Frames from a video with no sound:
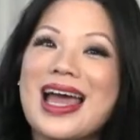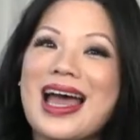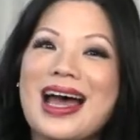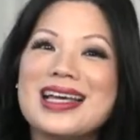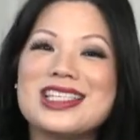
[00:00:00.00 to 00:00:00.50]

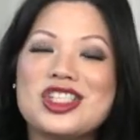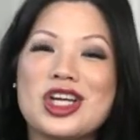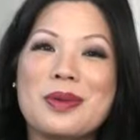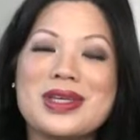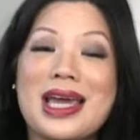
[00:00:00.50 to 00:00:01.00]
has
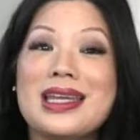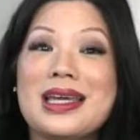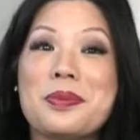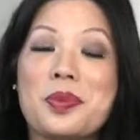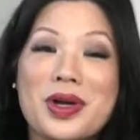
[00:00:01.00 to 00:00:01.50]
jumped and
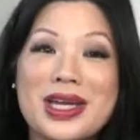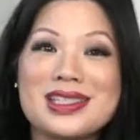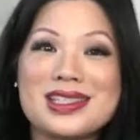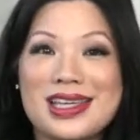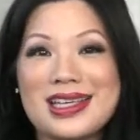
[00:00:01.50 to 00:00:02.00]

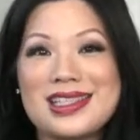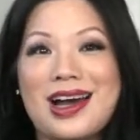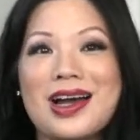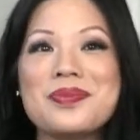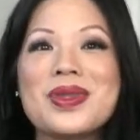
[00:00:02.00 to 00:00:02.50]
embraced
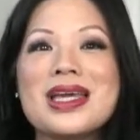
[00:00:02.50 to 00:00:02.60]
TikTok.